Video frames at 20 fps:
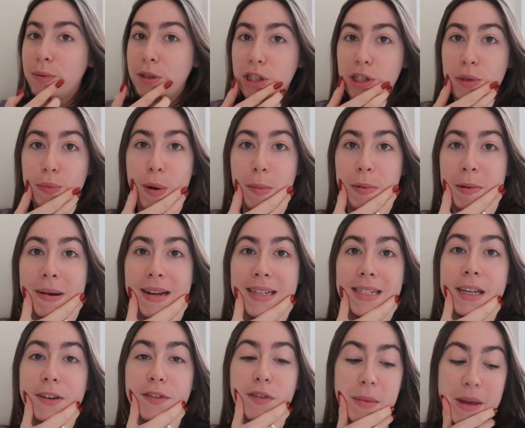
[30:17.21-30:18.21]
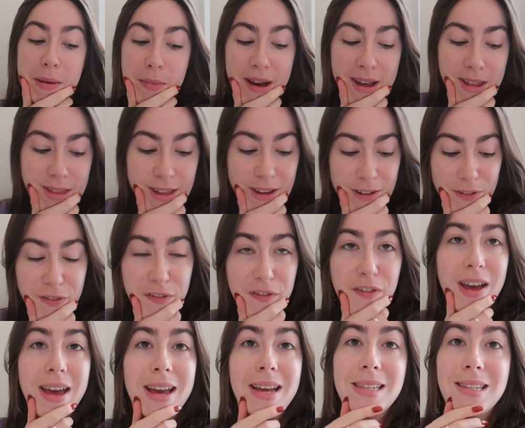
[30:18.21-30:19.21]
which is problematic for me, but I think
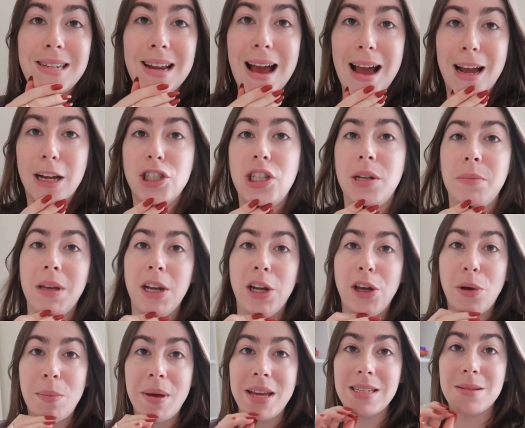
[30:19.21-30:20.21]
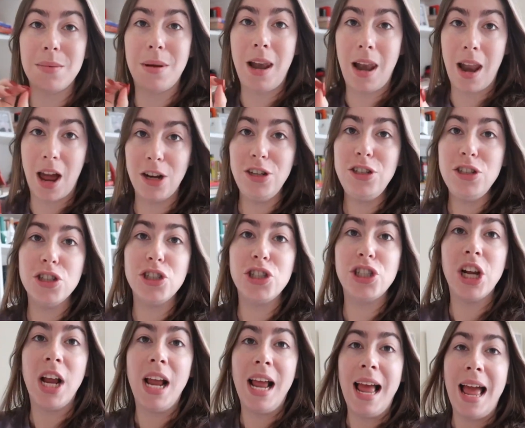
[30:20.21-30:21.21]
first, actually, I'm gonna go make some
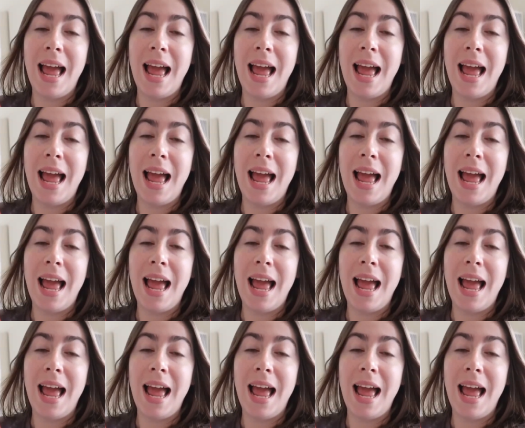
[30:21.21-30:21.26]
lunch.